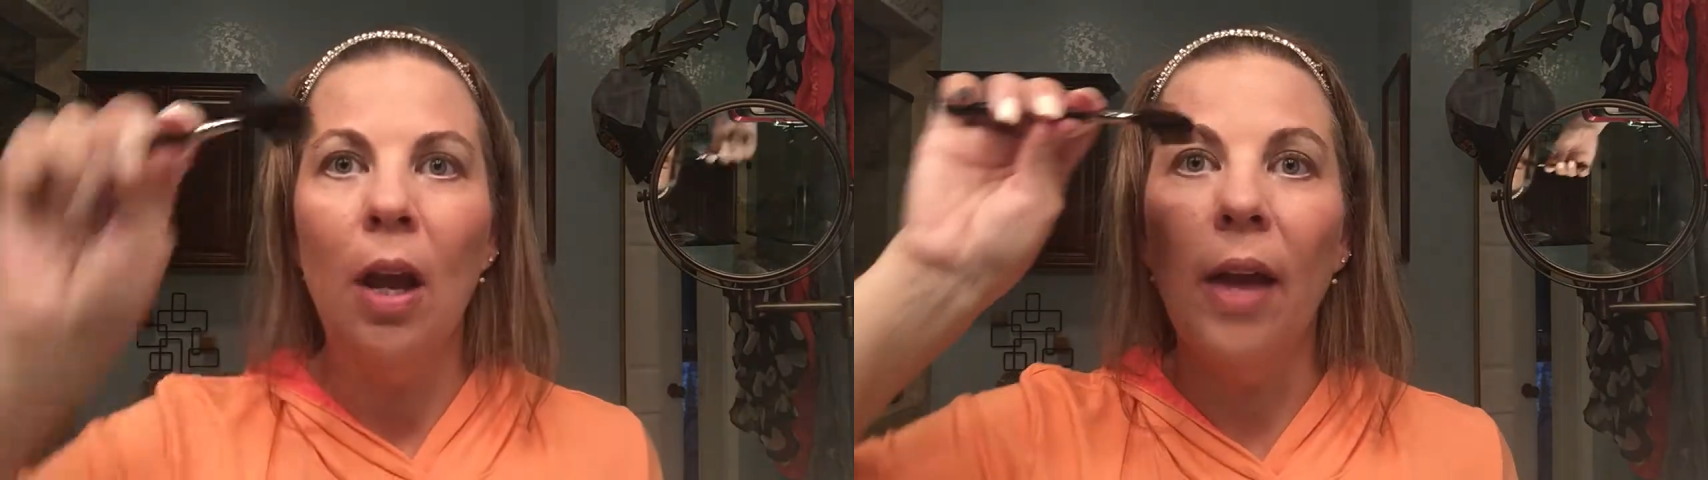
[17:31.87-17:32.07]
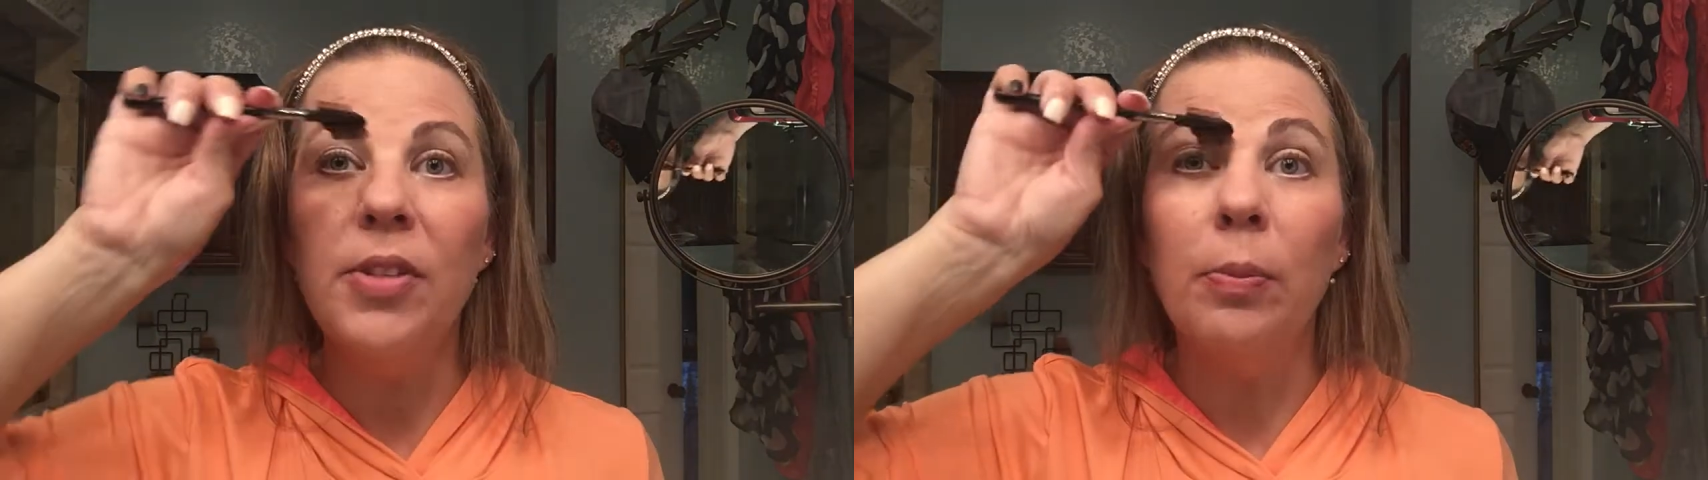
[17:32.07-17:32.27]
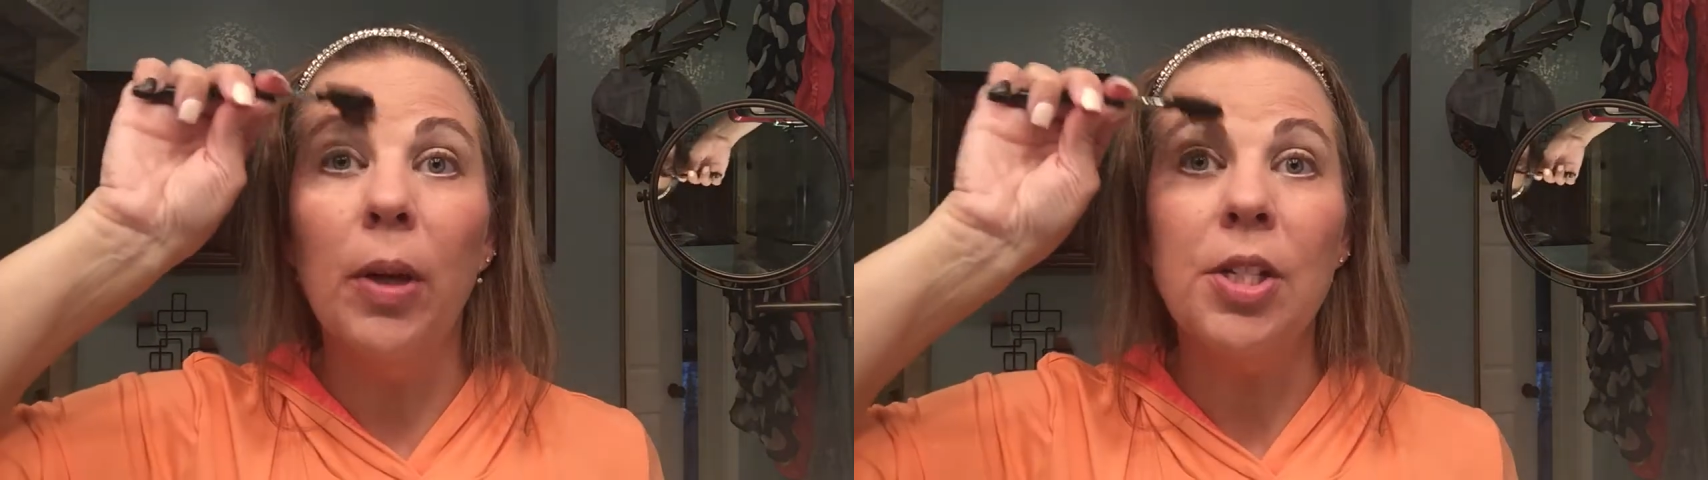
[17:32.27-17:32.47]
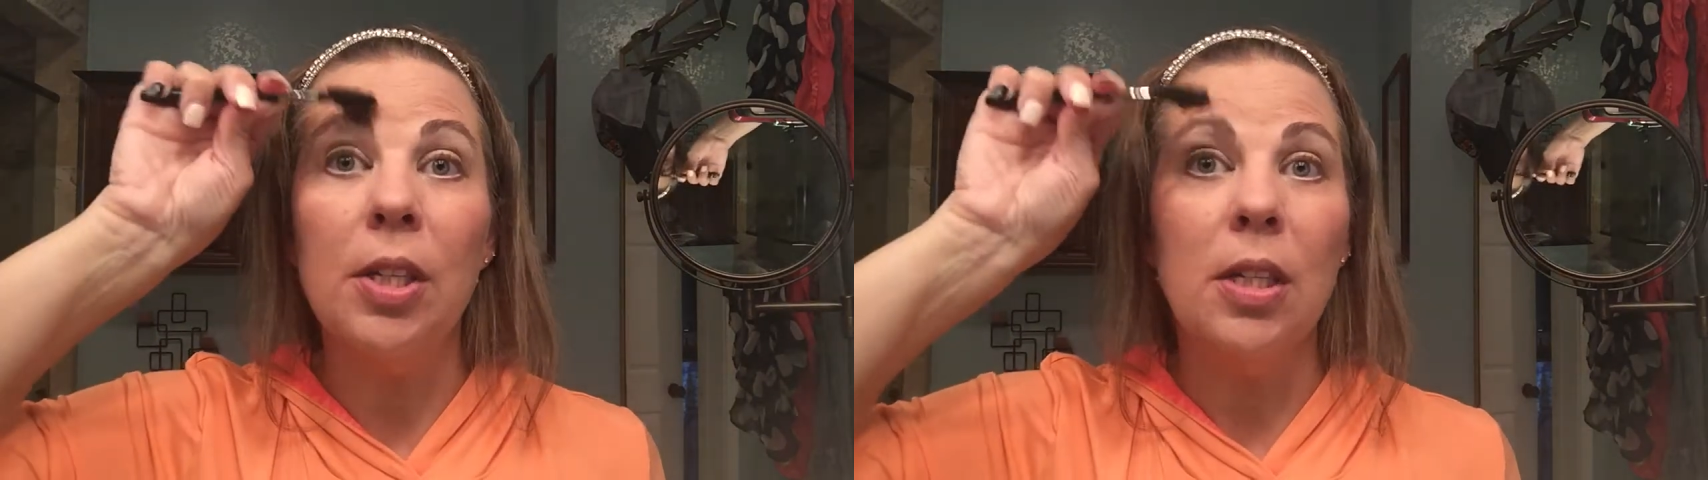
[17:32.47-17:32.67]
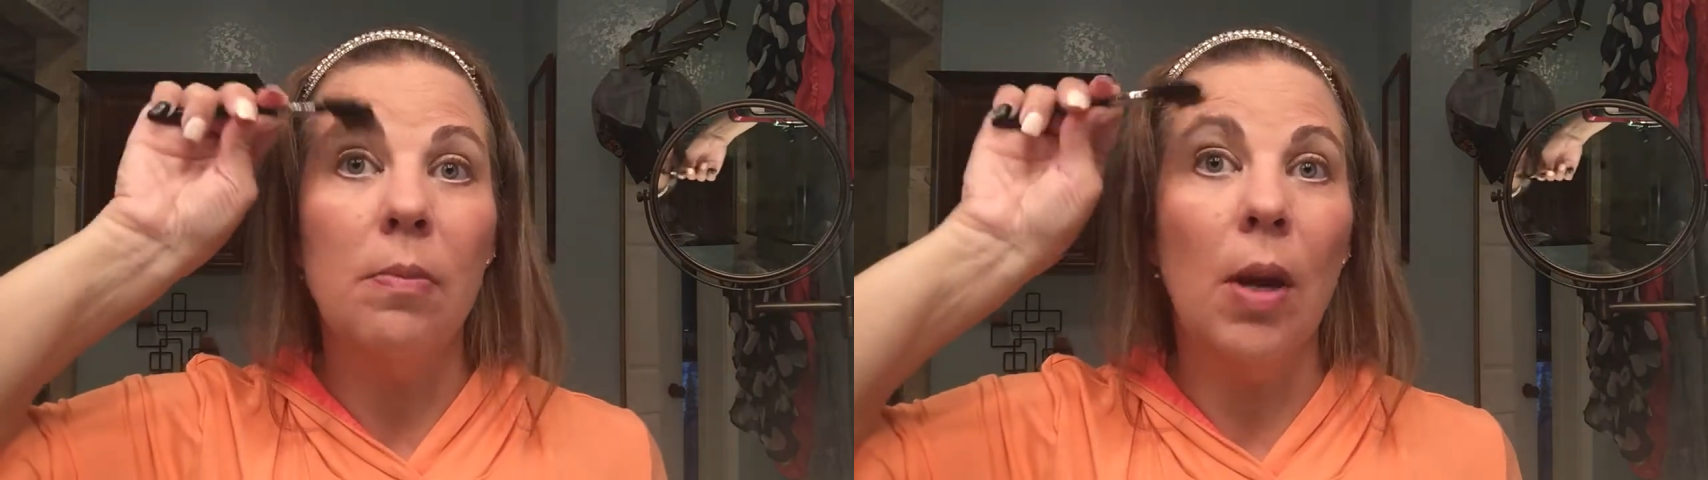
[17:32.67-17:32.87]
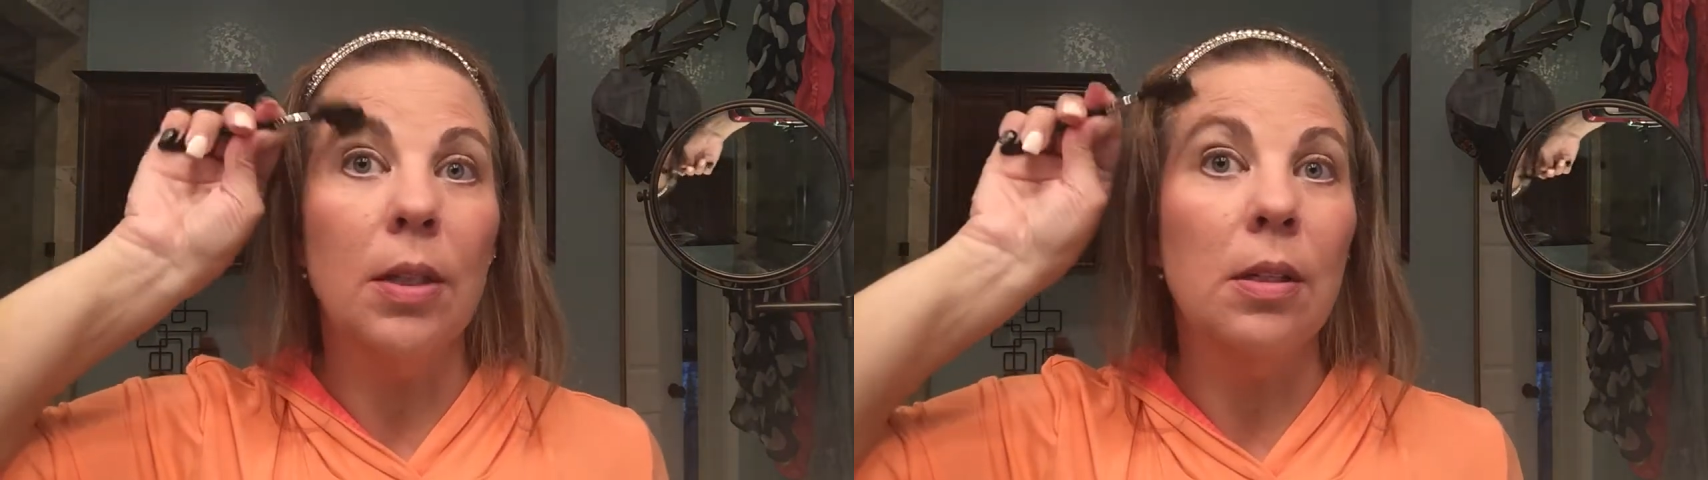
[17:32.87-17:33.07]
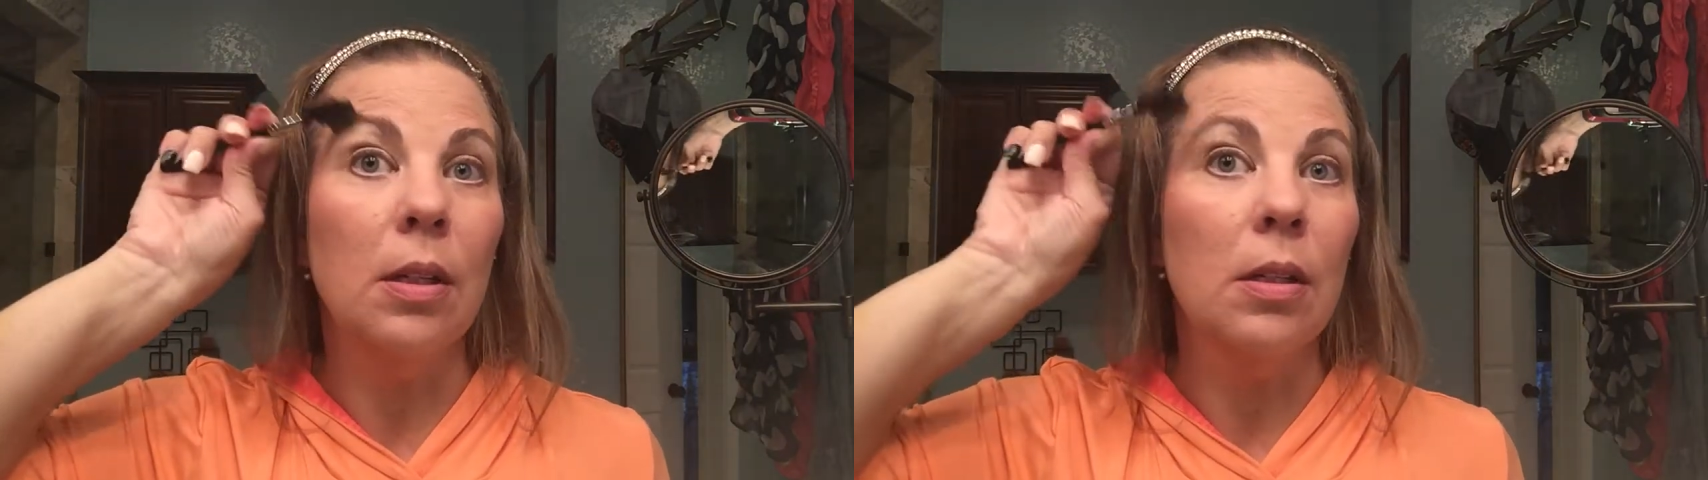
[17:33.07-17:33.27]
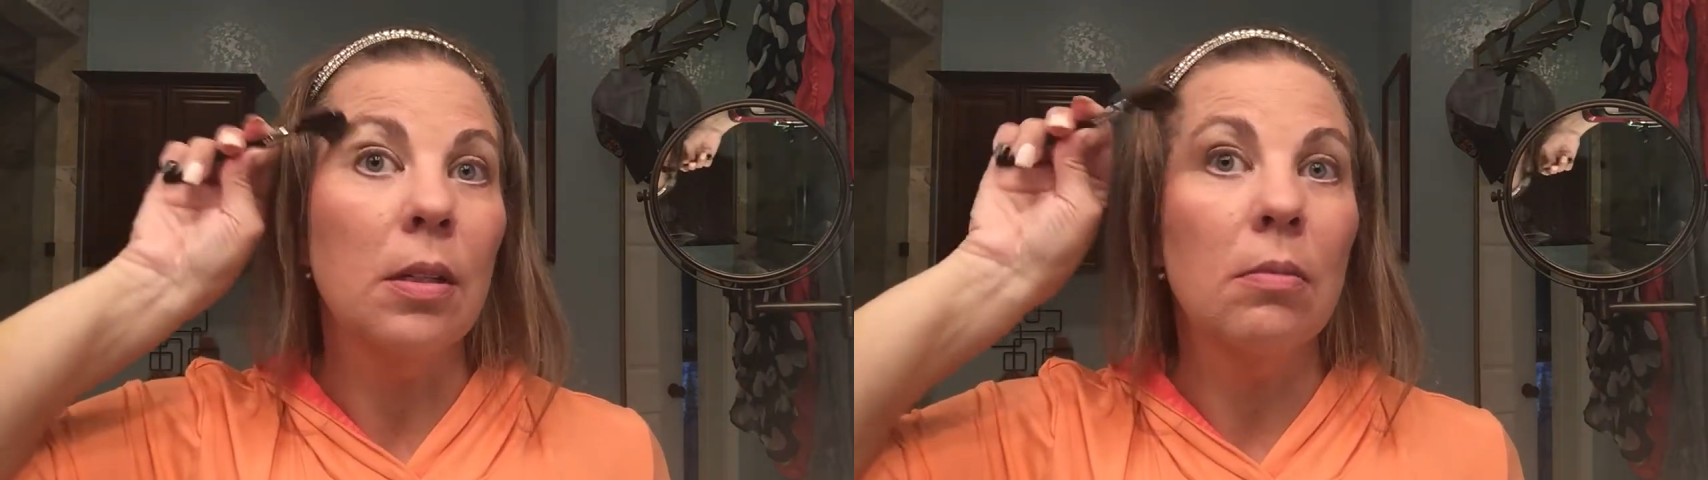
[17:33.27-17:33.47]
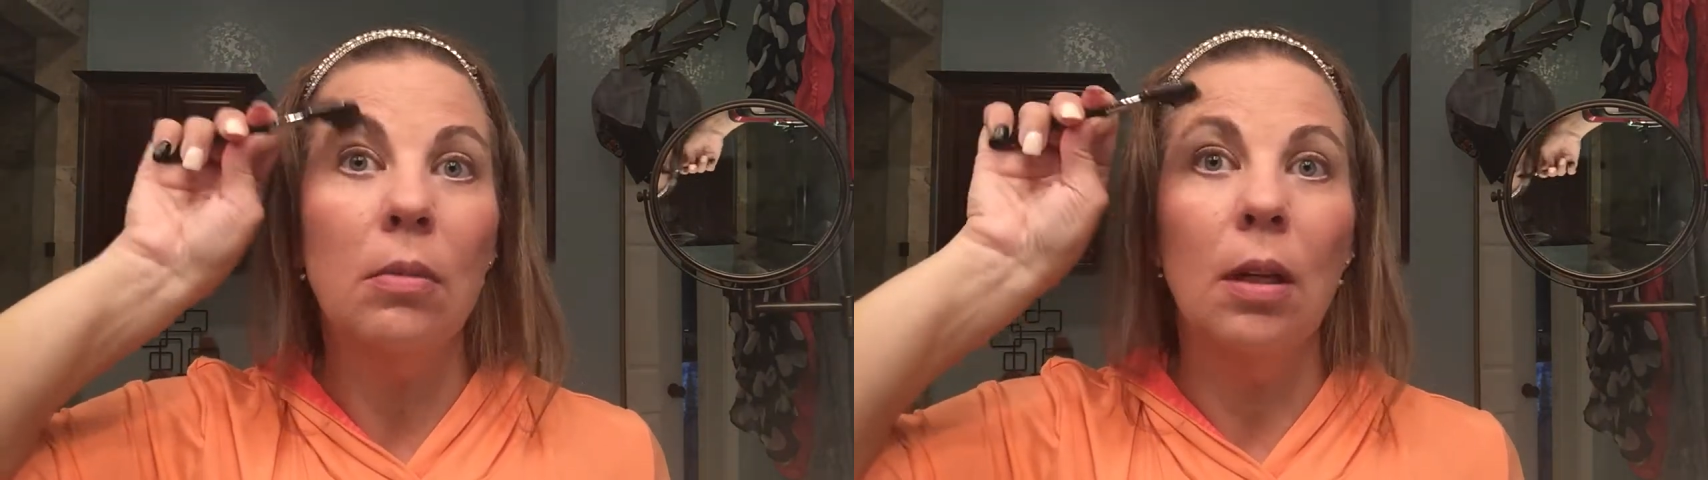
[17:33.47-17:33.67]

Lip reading: I have to brush these monsters,